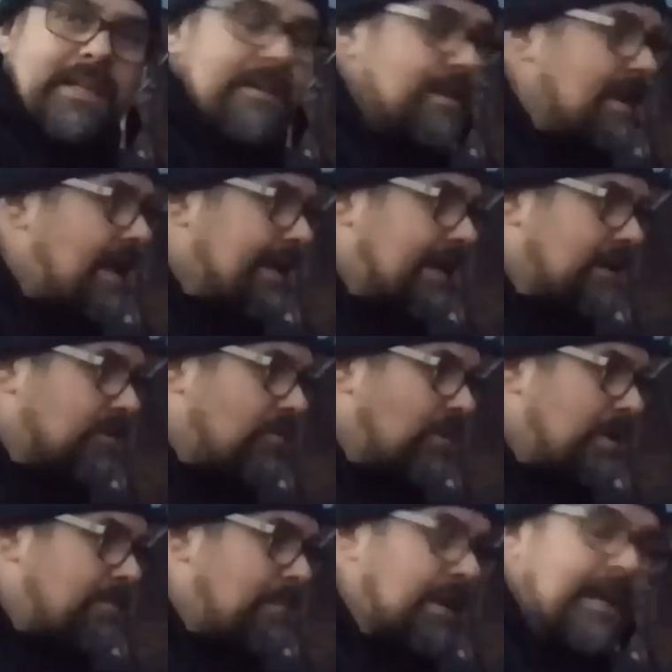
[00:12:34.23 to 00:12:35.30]
in and get
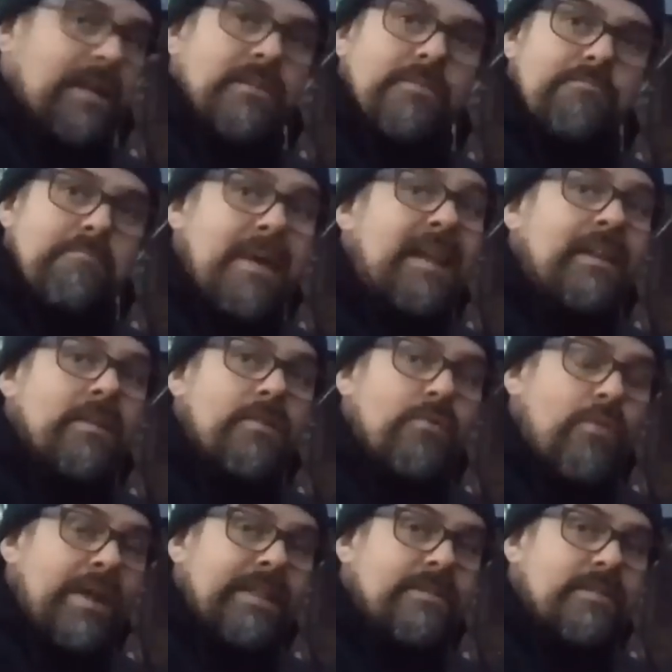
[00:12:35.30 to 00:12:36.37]
grip and get many
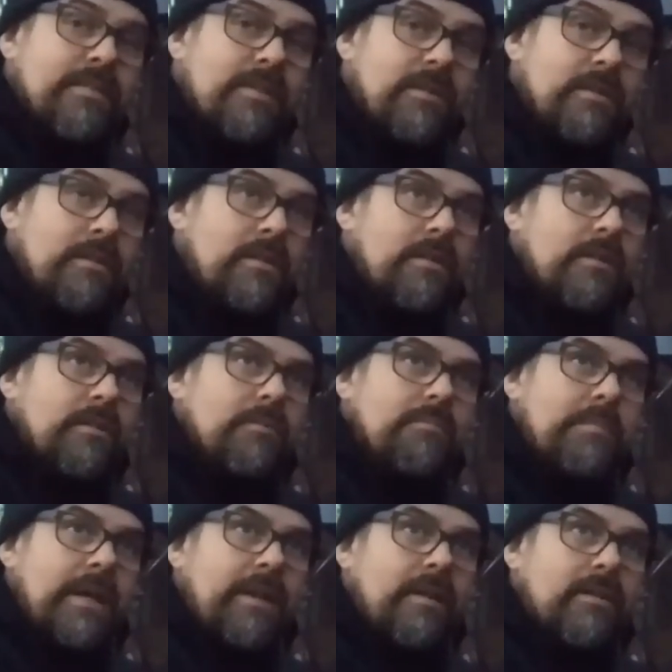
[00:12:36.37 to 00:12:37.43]
threads,
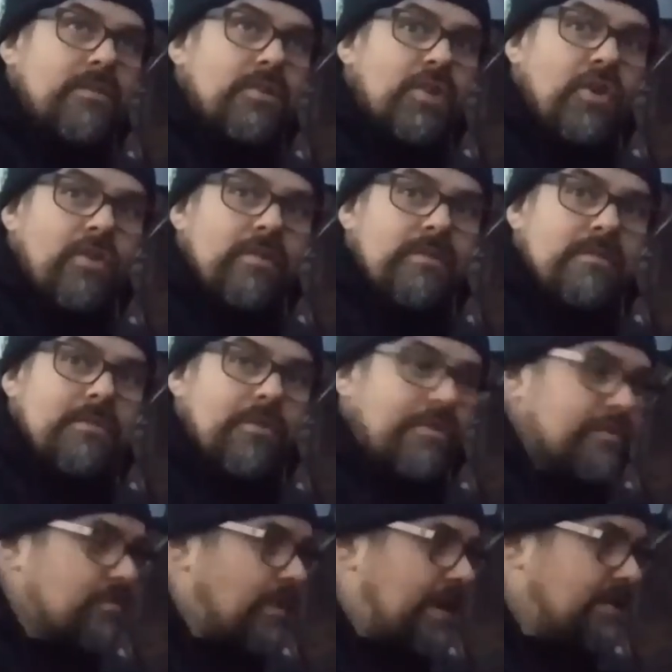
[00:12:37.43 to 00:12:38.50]
many turns on the
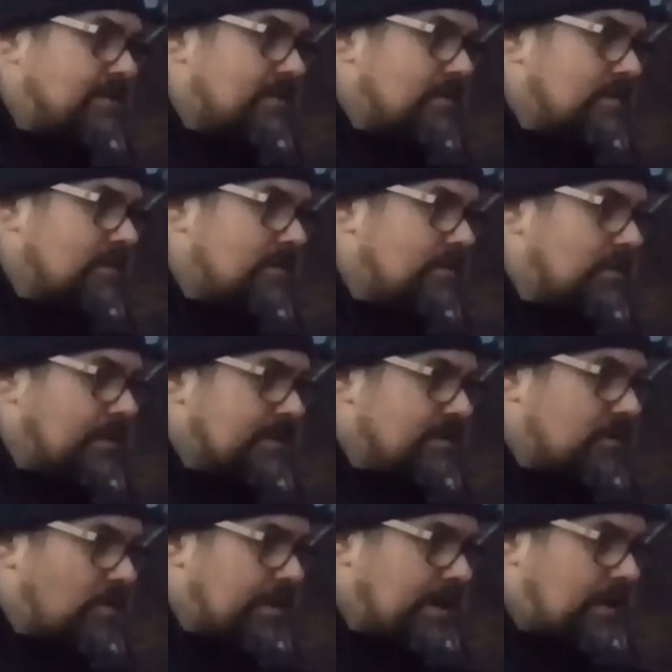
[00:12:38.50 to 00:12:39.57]
threads, so it's strong